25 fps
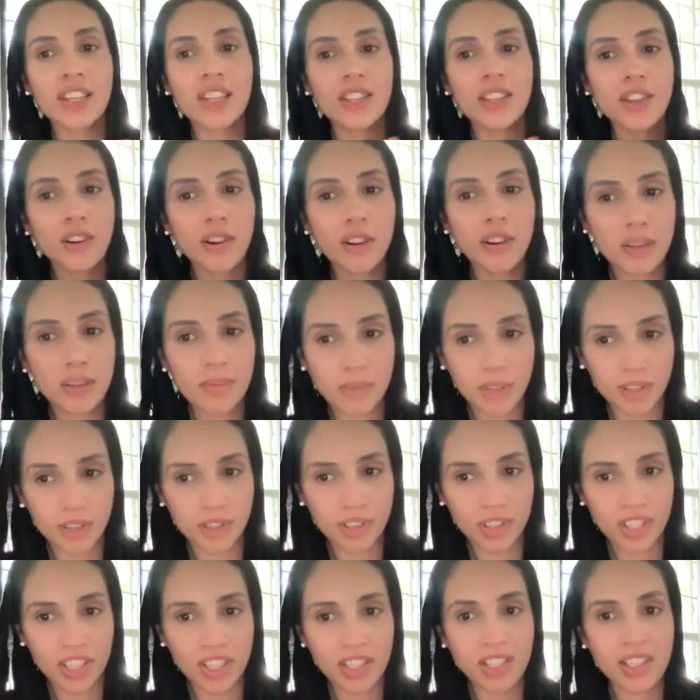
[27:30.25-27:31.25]
your
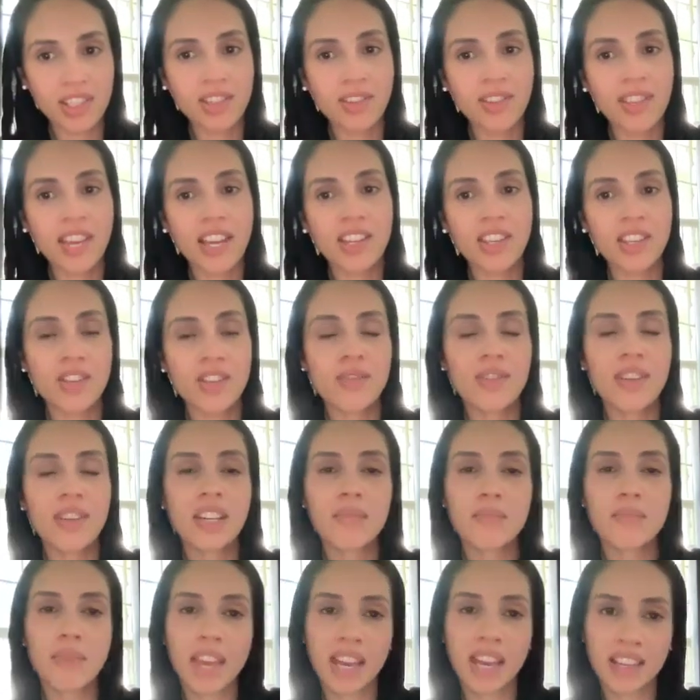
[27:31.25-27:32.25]
emotions so that you
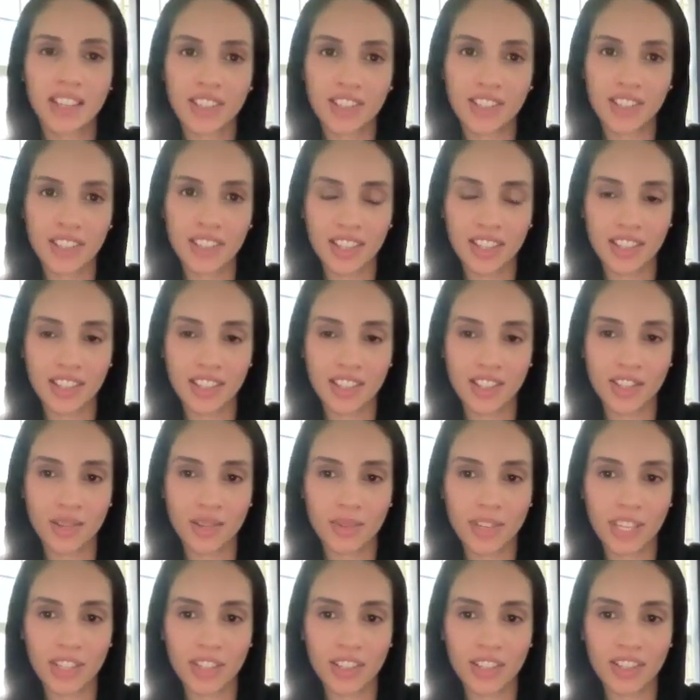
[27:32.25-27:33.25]
can manage these
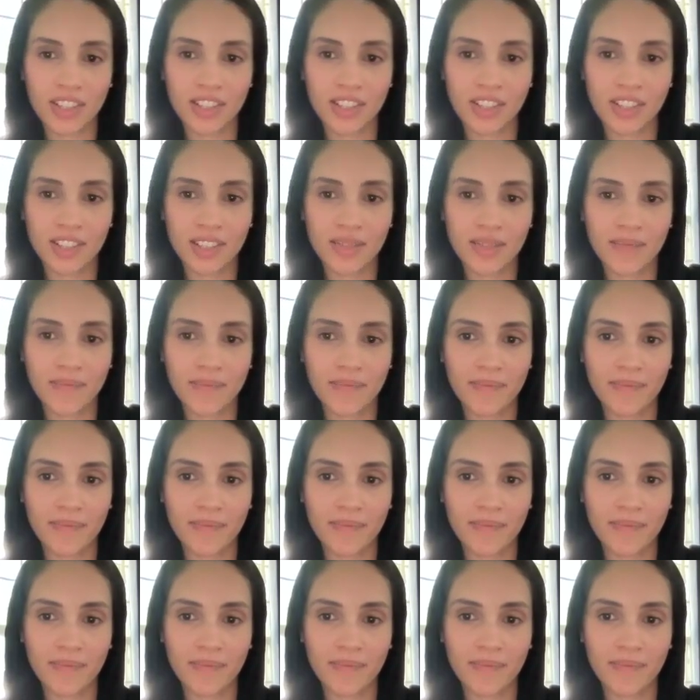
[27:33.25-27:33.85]
situations.